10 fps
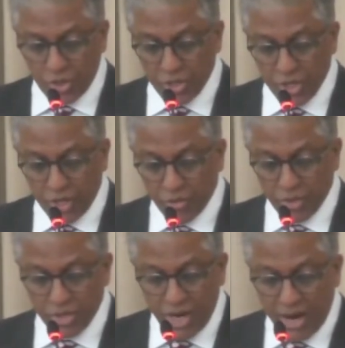
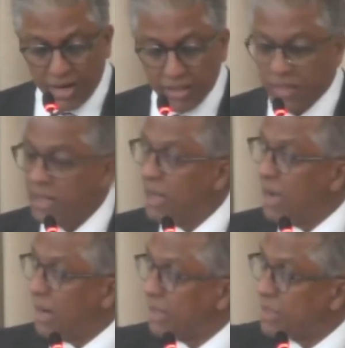General's Act,
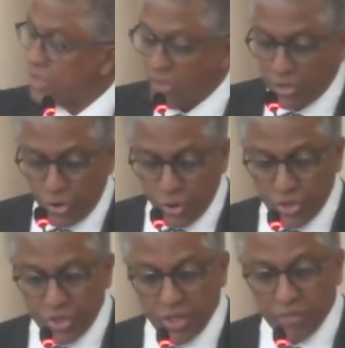and it is
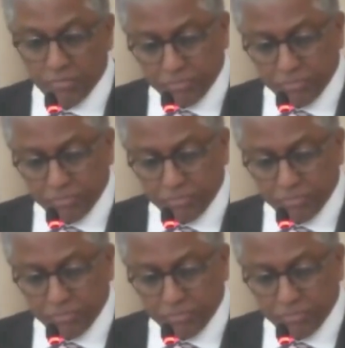interesting